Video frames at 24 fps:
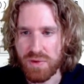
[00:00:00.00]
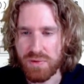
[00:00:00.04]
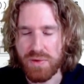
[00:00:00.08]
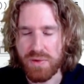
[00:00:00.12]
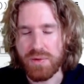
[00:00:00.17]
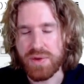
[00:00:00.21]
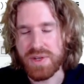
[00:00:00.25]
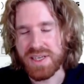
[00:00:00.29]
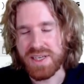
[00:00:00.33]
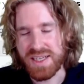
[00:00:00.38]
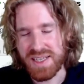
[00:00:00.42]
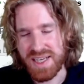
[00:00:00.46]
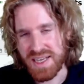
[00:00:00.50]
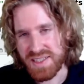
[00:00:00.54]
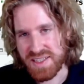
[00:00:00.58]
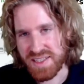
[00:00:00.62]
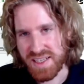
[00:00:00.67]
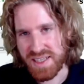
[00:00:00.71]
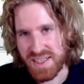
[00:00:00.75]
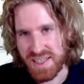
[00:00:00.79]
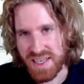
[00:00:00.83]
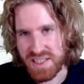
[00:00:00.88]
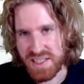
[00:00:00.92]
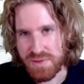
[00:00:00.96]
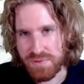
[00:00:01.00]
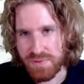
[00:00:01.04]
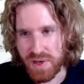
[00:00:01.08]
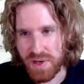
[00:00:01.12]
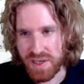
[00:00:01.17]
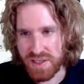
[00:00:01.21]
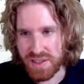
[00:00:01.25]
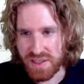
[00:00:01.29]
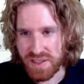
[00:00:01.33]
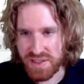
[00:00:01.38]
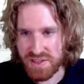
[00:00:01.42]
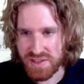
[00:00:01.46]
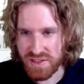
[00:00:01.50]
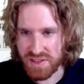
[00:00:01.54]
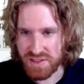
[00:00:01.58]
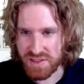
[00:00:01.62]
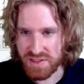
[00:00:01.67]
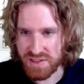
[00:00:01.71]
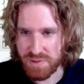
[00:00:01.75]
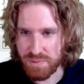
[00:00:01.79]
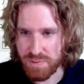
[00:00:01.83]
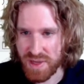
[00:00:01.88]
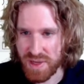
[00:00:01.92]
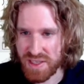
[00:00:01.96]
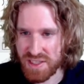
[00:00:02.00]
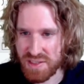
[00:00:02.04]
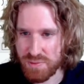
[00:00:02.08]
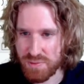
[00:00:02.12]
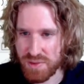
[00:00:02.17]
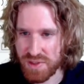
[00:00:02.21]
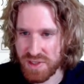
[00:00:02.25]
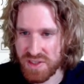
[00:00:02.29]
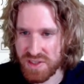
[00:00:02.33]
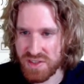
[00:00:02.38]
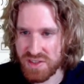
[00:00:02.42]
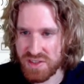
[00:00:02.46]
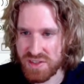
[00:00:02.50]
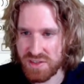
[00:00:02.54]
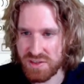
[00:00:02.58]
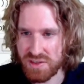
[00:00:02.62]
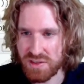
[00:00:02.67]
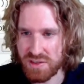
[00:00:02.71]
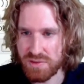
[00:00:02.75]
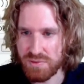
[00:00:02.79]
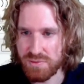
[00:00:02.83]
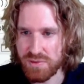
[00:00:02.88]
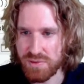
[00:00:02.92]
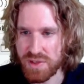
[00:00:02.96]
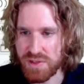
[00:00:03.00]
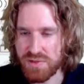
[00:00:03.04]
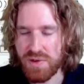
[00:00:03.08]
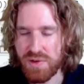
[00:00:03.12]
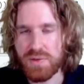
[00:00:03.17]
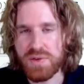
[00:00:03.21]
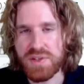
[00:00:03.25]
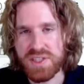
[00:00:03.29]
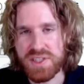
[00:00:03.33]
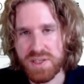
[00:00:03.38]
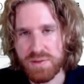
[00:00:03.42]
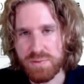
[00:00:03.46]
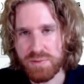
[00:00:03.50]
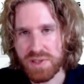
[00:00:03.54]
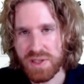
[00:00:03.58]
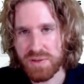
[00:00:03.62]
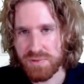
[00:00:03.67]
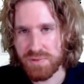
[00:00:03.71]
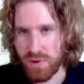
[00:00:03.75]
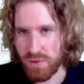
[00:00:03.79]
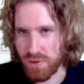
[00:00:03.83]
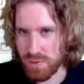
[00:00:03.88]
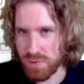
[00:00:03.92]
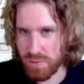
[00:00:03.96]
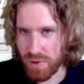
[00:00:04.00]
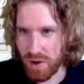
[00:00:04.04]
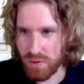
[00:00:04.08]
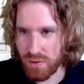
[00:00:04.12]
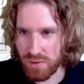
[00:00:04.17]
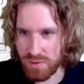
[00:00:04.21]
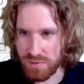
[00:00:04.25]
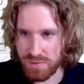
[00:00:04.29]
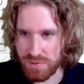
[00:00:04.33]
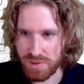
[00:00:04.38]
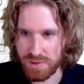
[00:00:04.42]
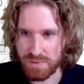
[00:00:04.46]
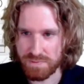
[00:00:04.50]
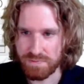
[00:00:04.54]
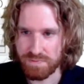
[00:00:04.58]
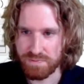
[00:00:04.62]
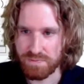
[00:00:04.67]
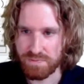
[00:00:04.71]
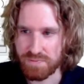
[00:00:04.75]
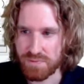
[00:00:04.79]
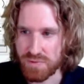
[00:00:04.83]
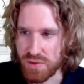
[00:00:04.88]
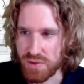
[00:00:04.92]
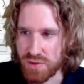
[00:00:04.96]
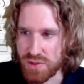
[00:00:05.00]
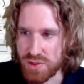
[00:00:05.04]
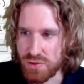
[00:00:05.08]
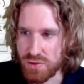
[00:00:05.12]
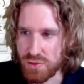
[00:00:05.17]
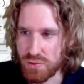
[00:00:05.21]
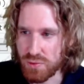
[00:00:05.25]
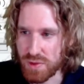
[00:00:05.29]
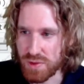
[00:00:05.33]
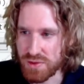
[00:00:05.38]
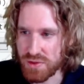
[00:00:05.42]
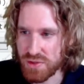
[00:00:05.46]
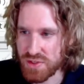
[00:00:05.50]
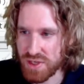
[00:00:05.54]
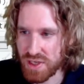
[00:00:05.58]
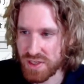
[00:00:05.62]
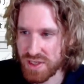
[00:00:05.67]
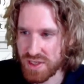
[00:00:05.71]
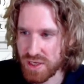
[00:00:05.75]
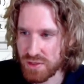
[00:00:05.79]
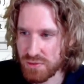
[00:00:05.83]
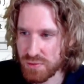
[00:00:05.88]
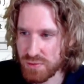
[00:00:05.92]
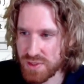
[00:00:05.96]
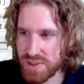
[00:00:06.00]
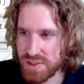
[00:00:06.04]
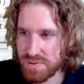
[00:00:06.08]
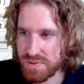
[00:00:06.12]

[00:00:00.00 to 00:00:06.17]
classic classifier. It's not the best, but it's very simple and very powerful. So it's a good one to start out with.